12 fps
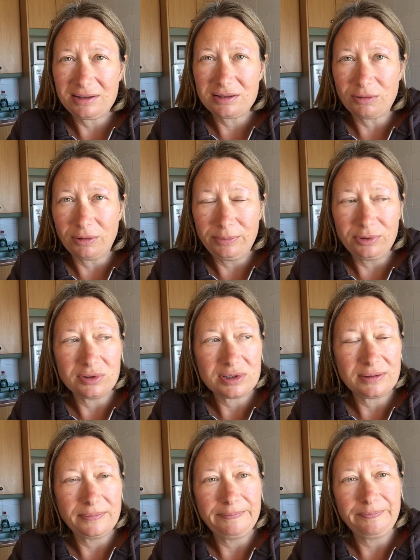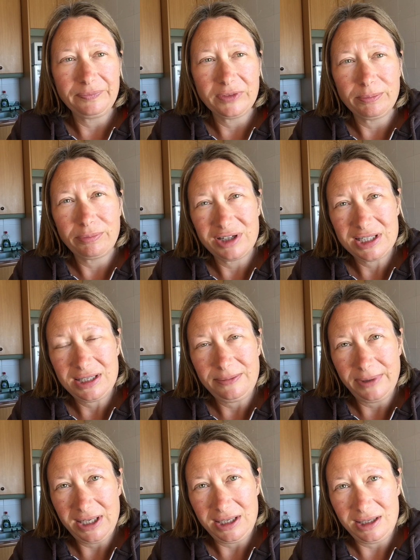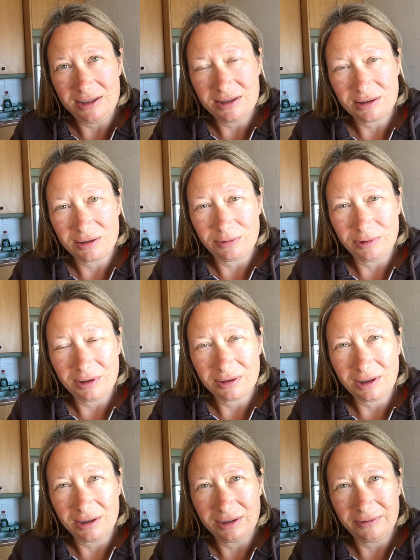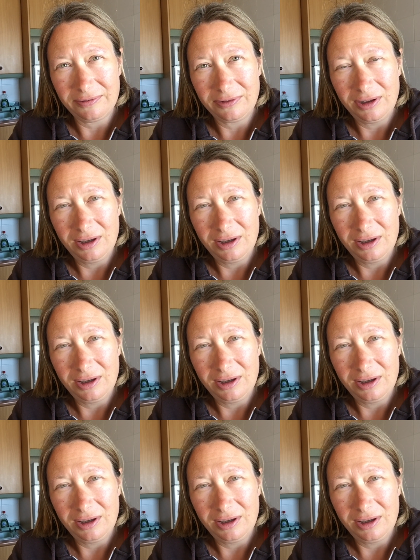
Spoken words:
so I bought some pretty beads because I want to kind of